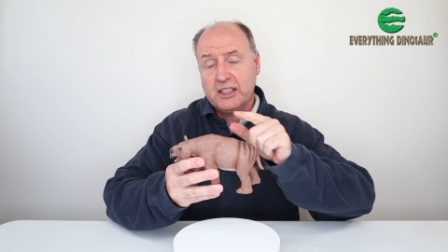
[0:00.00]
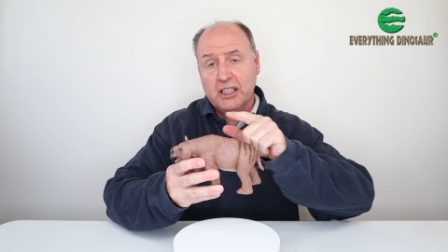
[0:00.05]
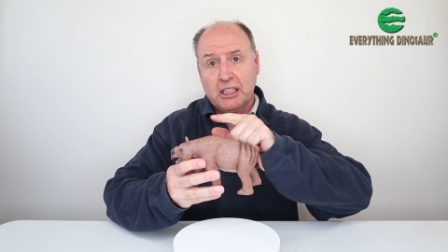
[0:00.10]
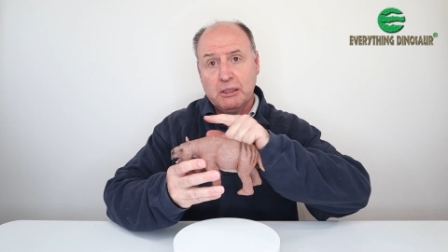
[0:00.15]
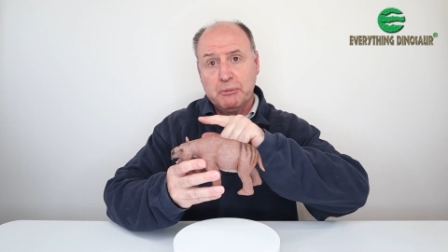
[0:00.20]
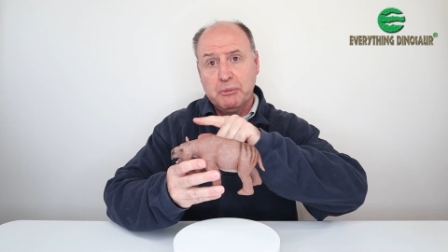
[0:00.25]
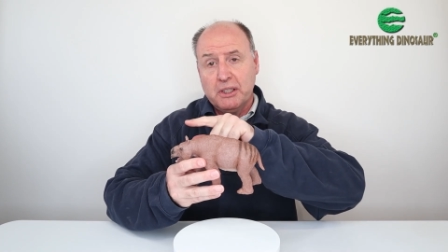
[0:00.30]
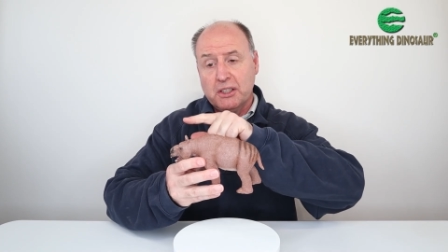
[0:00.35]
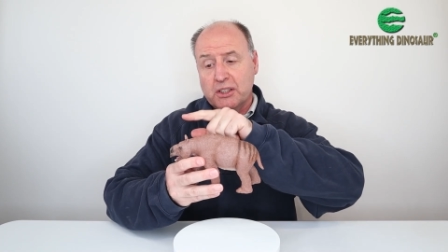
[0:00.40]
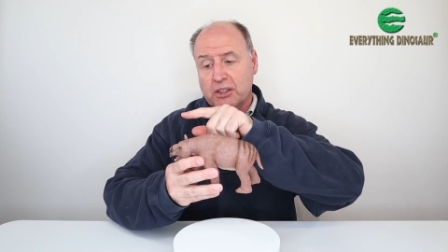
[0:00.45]

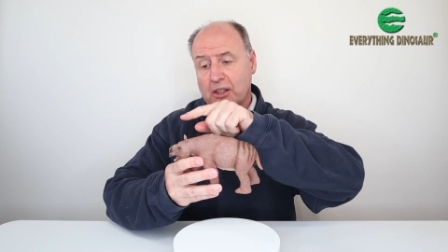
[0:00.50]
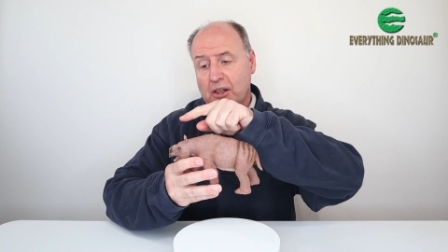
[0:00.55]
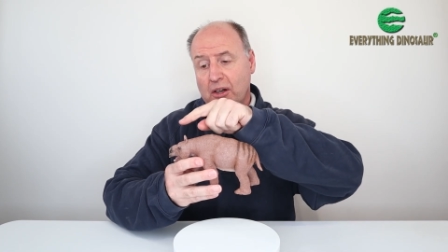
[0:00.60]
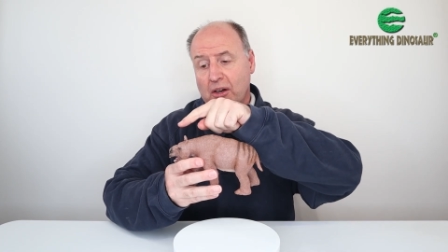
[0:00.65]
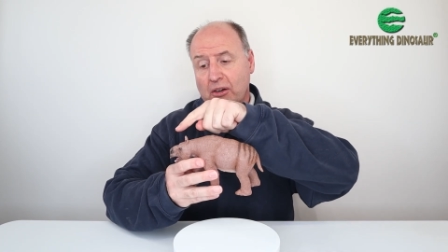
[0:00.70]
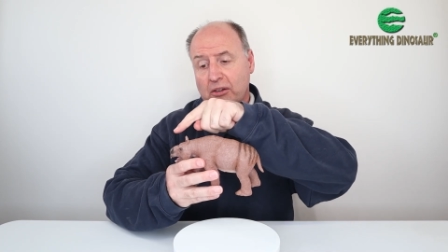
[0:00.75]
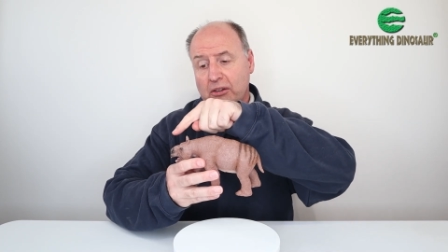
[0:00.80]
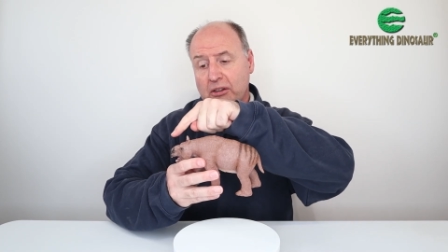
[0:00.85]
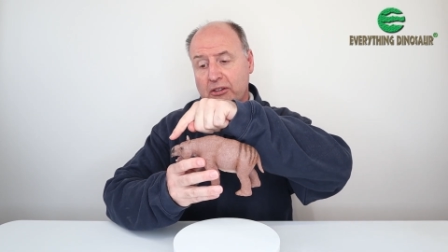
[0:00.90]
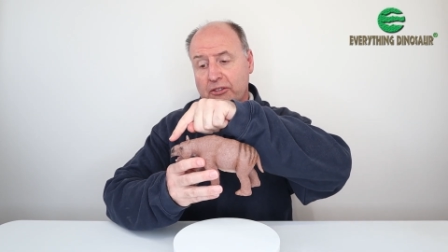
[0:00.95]
centimetres
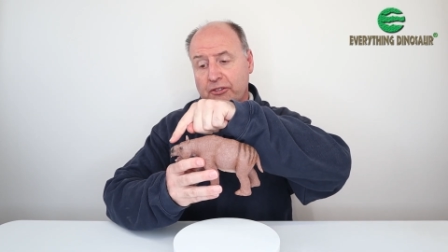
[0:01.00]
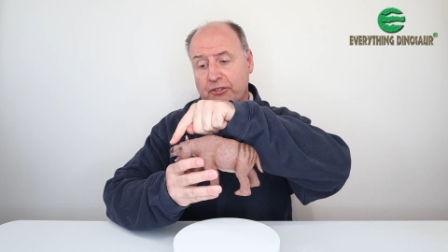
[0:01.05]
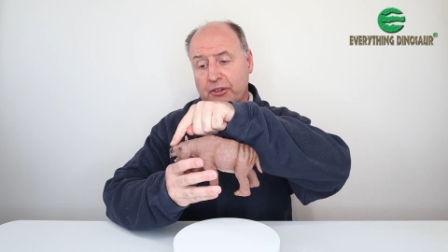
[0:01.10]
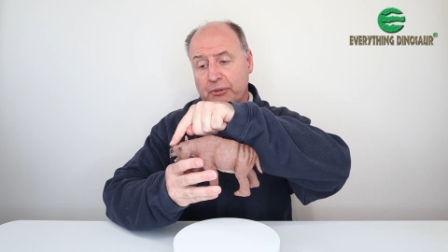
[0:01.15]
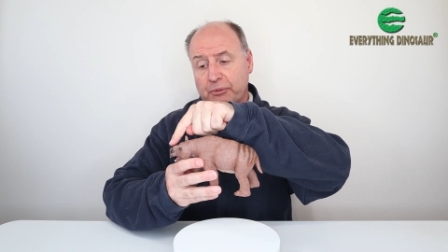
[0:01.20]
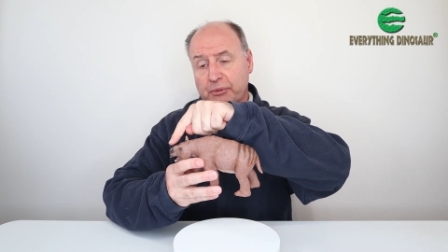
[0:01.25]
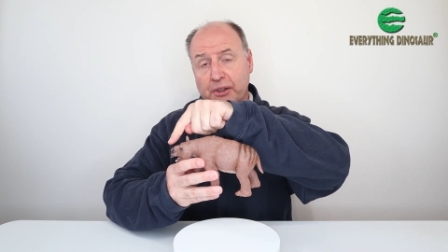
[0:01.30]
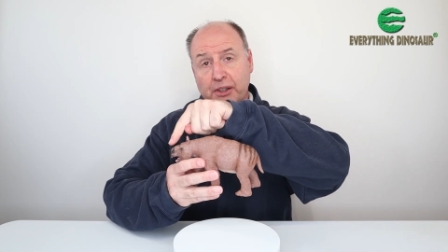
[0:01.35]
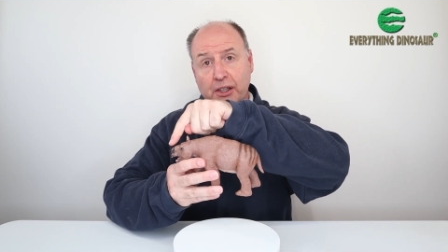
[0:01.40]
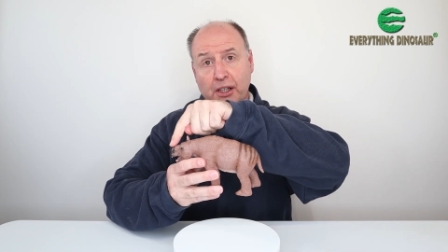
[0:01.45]
long
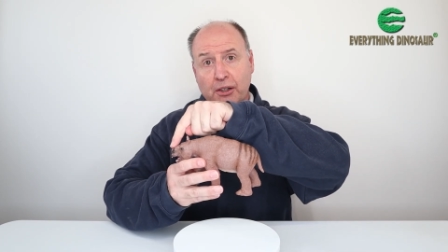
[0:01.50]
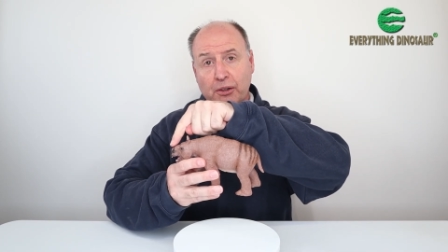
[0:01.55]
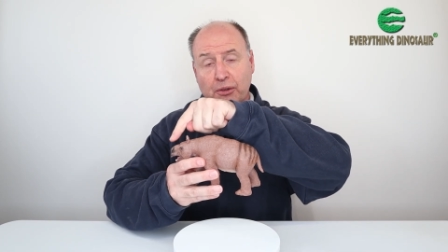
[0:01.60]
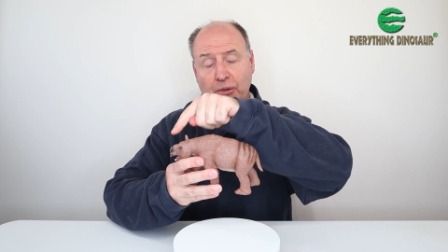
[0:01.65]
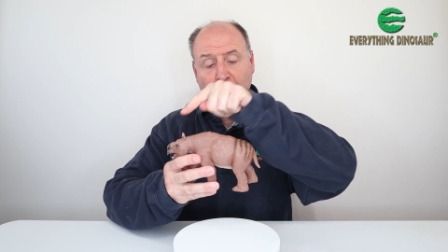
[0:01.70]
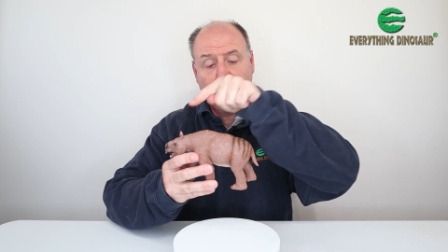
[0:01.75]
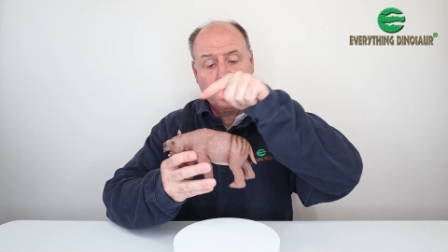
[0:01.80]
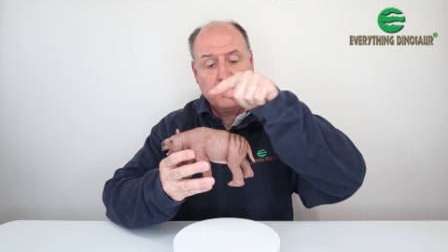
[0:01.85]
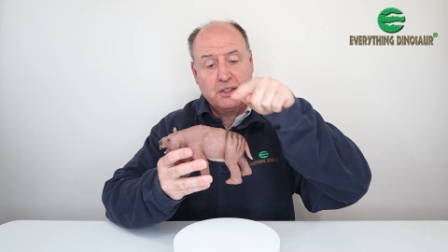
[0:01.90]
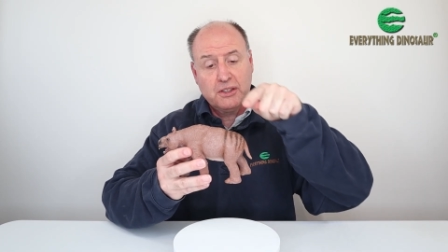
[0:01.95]
from the
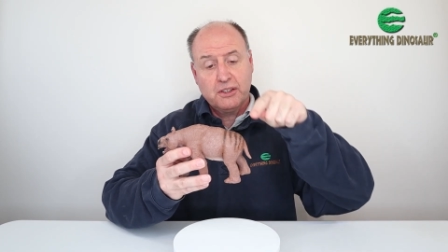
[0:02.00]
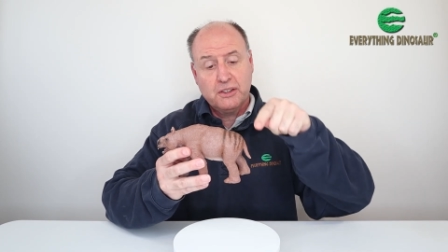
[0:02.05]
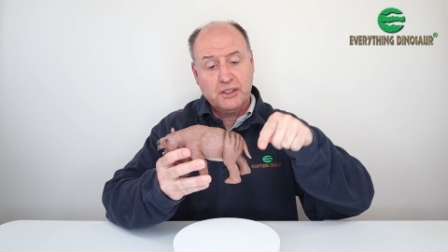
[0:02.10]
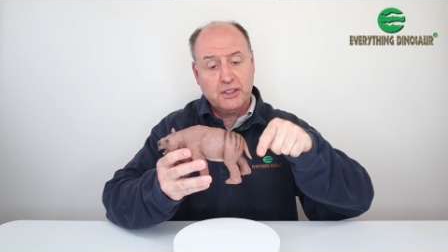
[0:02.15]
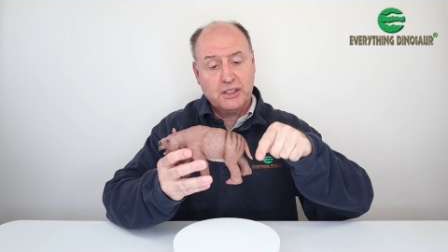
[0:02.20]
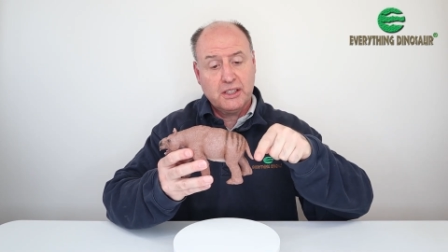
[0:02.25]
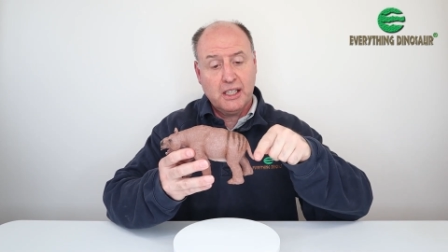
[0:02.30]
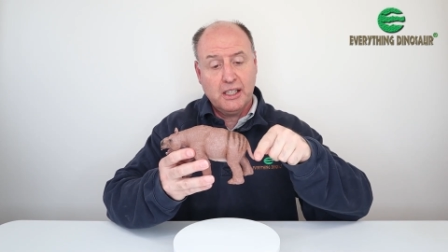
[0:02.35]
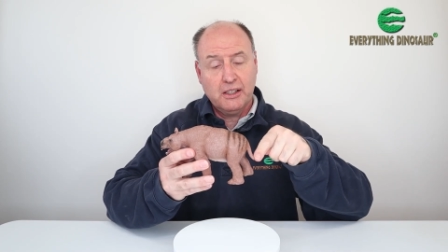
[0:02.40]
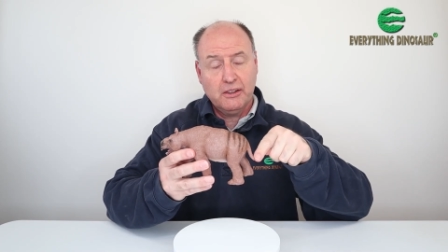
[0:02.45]
nose to the
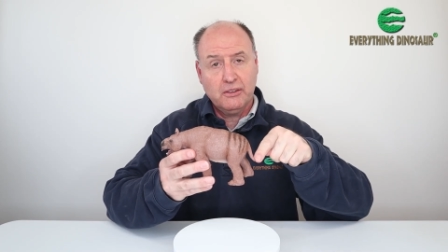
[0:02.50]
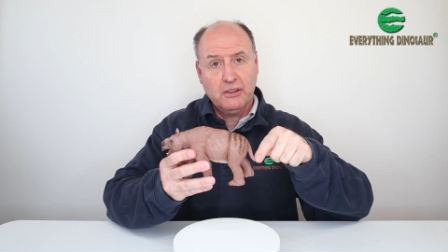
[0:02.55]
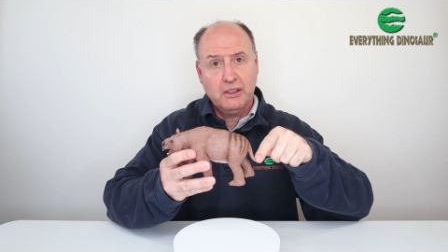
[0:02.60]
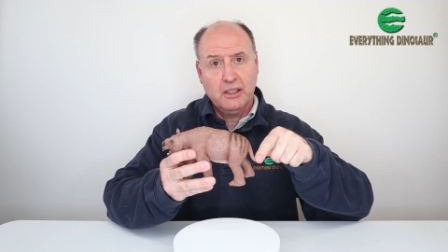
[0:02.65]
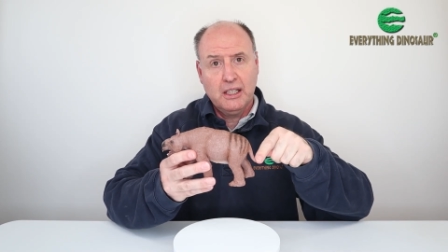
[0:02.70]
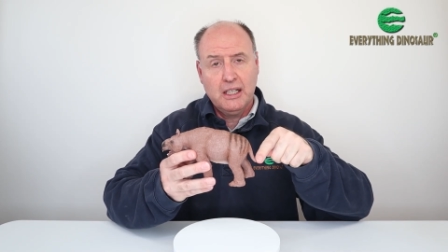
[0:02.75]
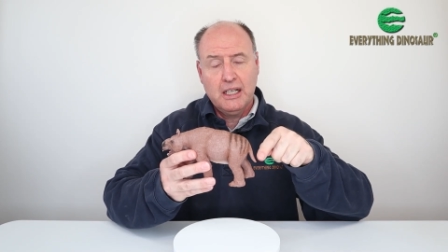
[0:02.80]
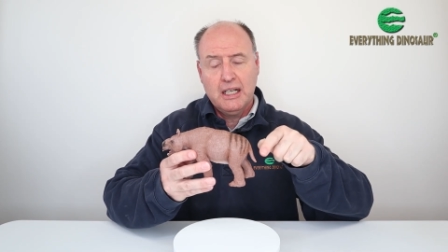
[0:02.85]
tail,